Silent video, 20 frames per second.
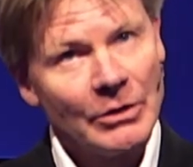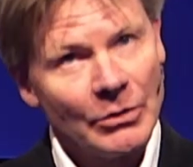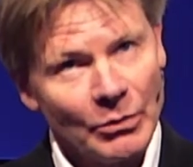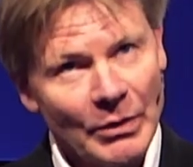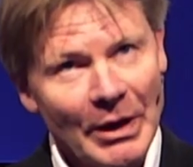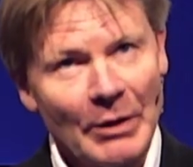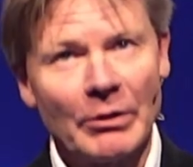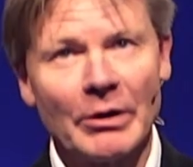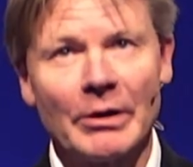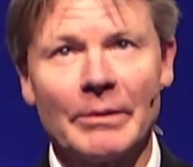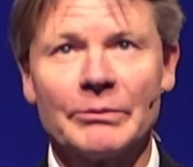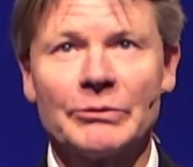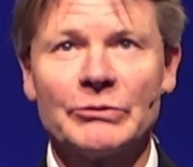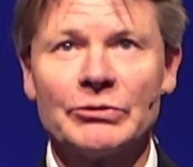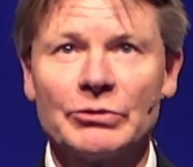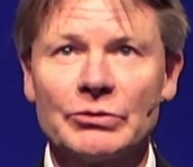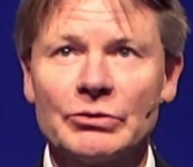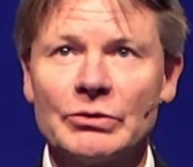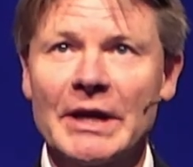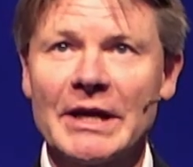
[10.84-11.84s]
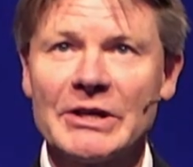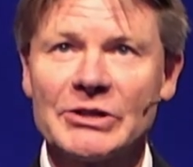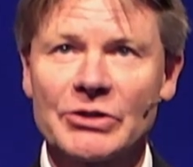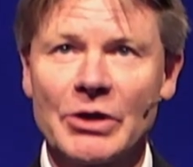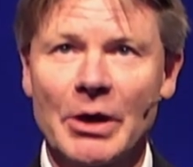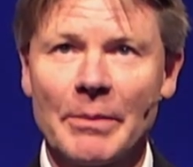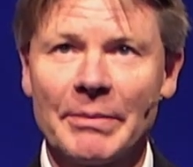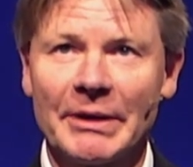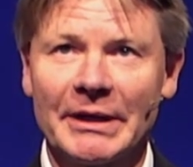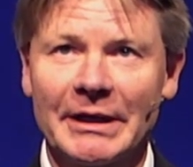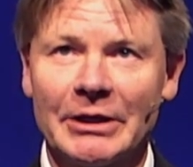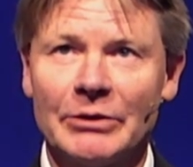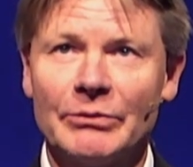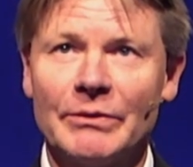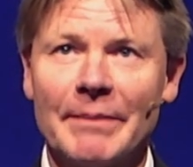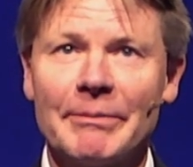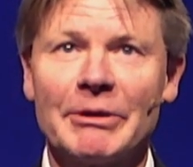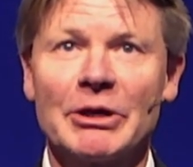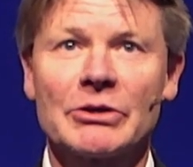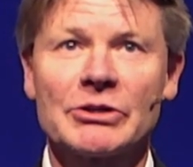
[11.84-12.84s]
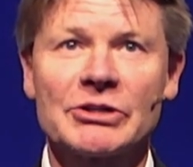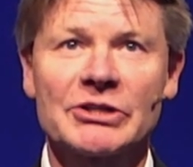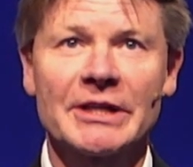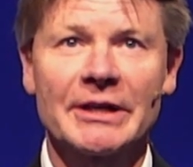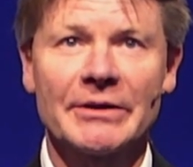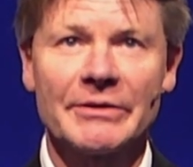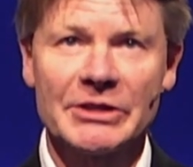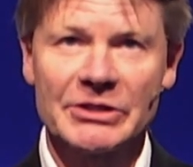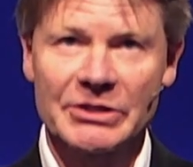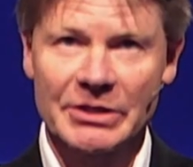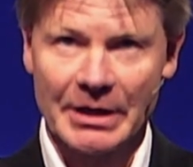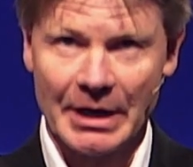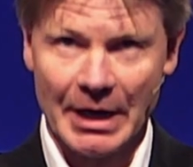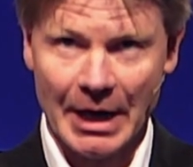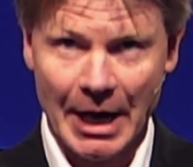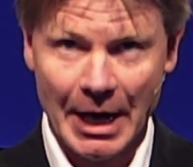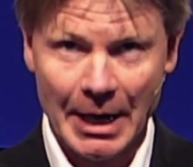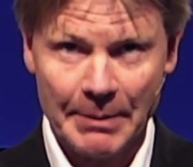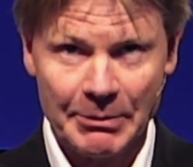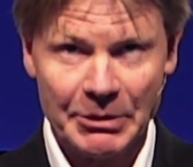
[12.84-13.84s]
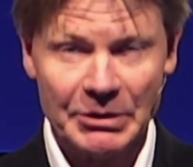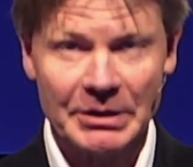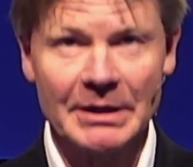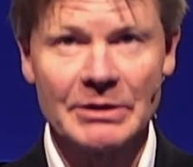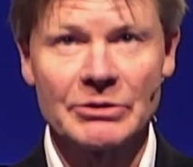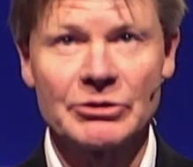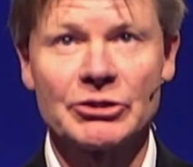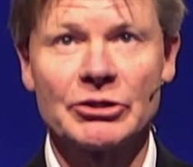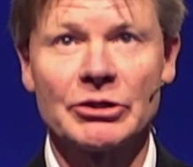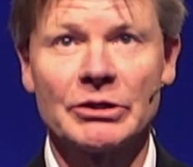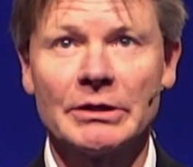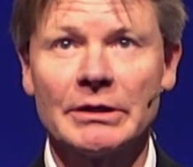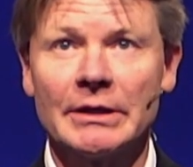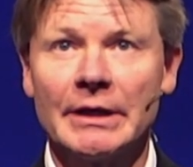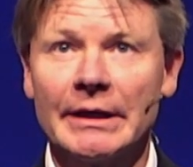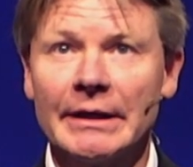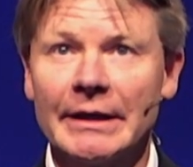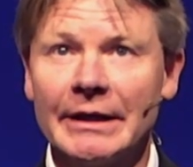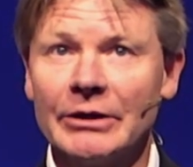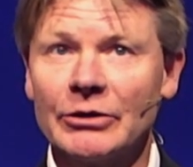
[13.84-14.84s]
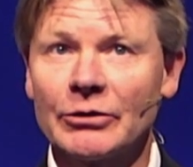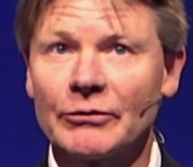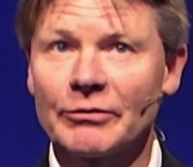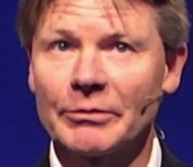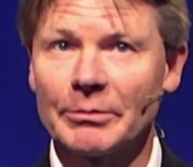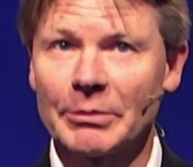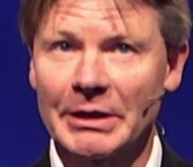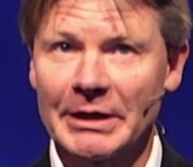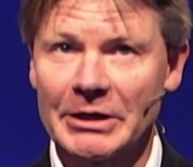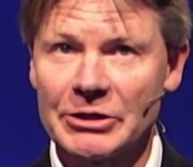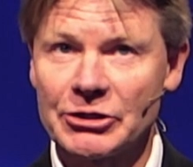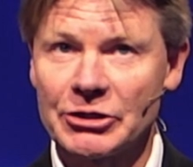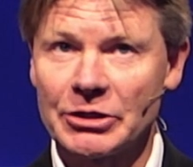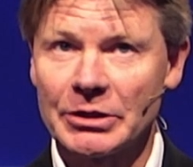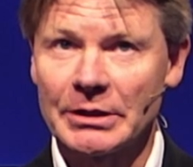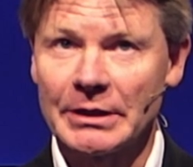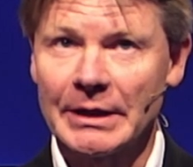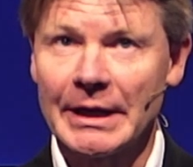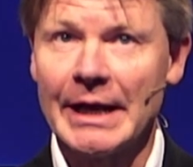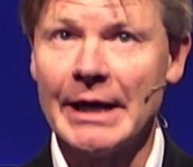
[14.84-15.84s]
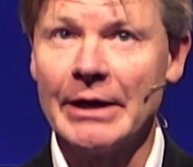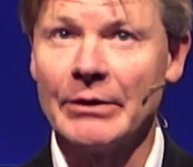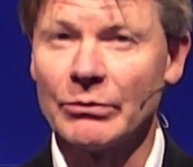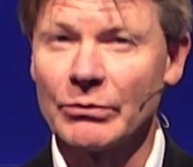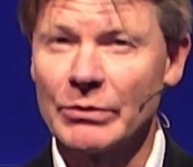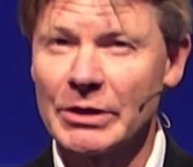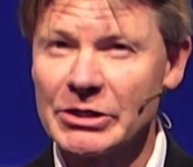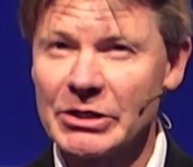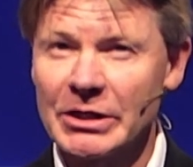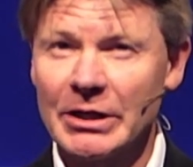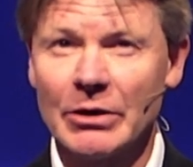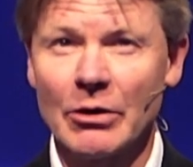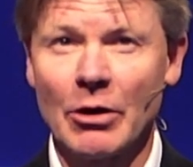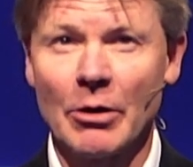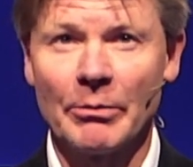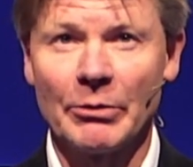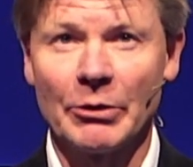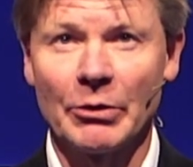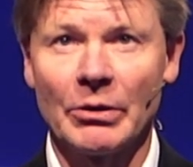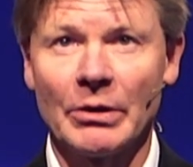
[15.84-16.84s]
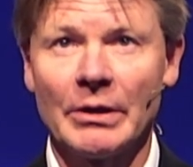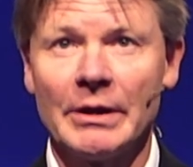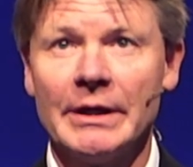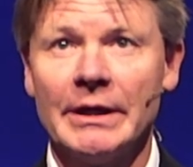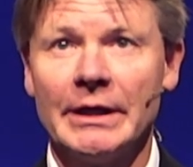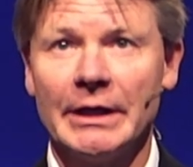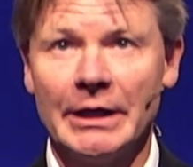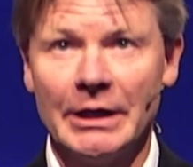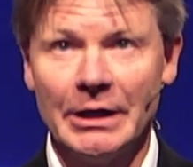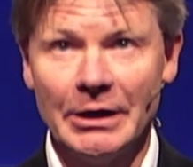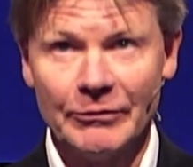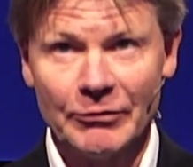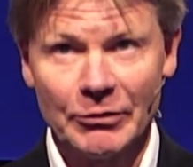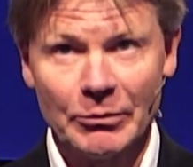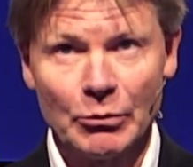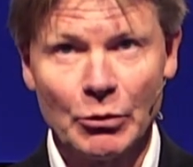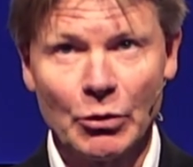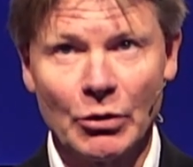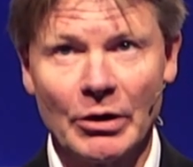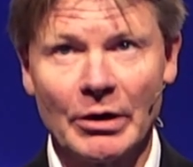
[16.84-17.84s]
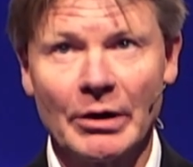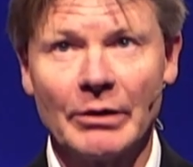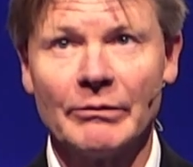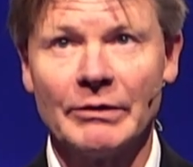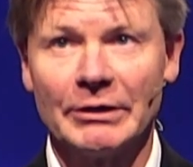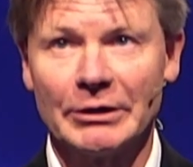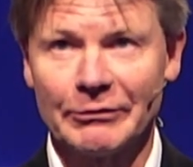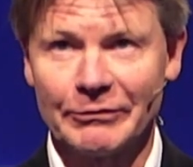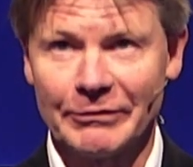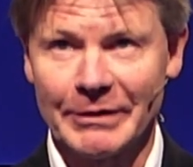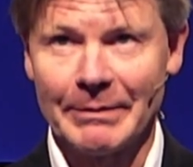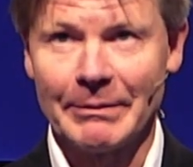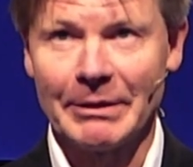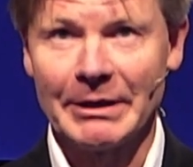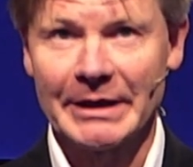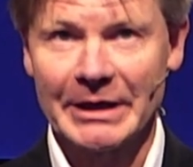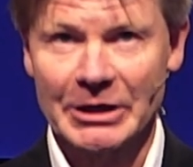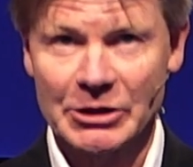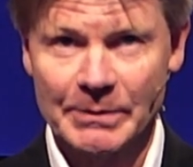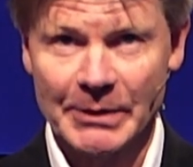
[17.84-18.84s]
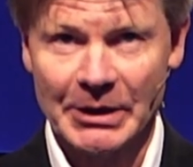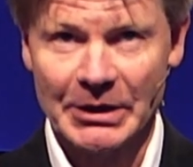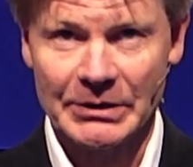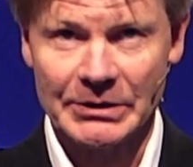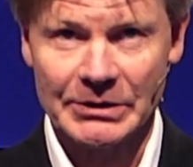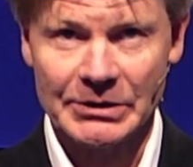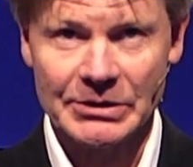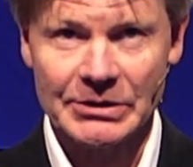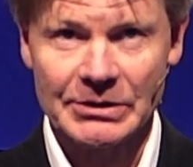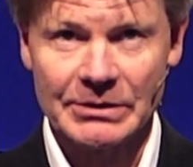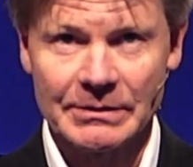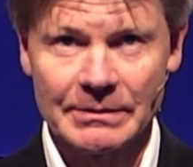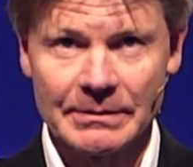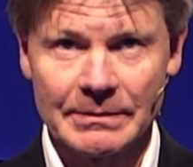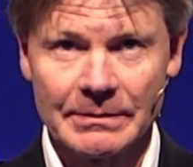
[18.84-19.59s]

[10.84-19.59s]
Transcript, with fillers: Welcome to today's topic in the webinar series, Hypertension and Atrial Fibrillation, a risky couple, even more when the family expands.